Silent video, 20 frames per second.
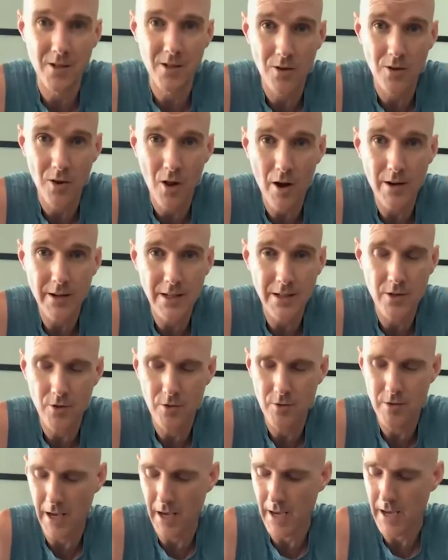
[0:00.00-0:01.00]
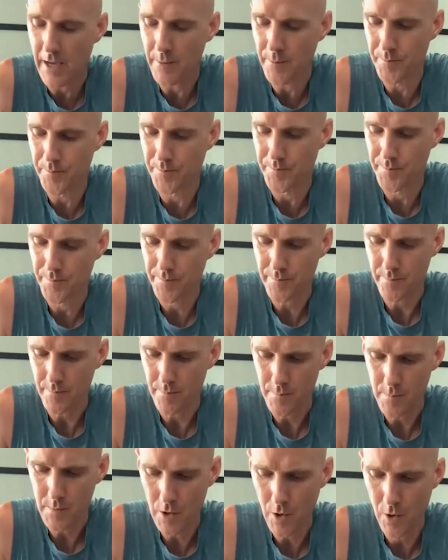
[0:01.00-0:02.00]
a lot in your day,
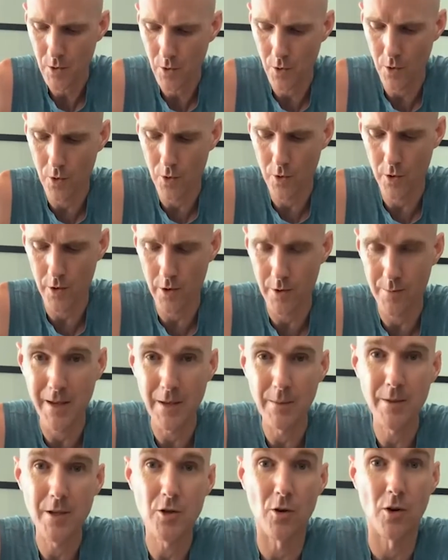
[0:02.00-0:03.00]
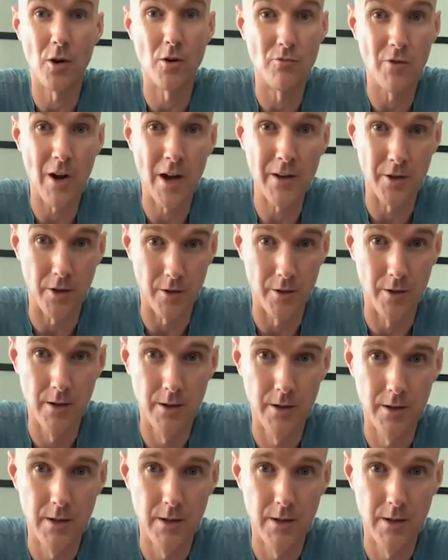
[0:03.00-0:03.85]
or maybe you're a runner